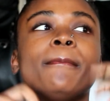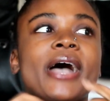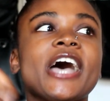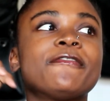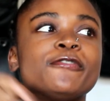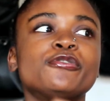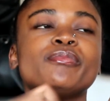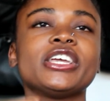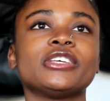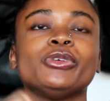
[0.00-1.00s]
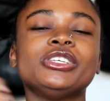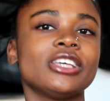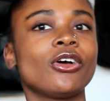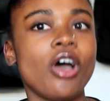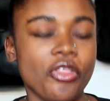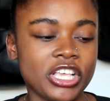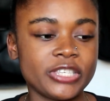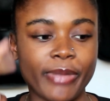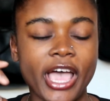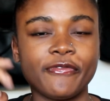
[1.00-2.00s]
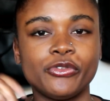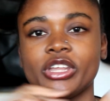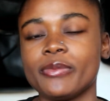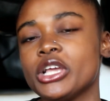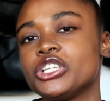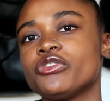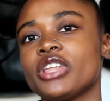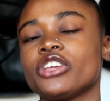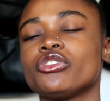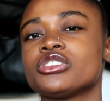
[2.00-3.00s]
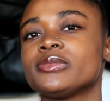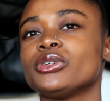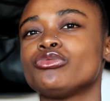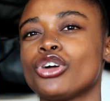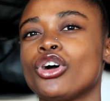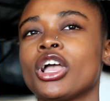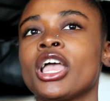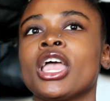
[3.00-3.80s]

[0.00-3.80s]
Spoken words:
Bad food, when you call things bad food, it makes you feel like you're doing something wrong.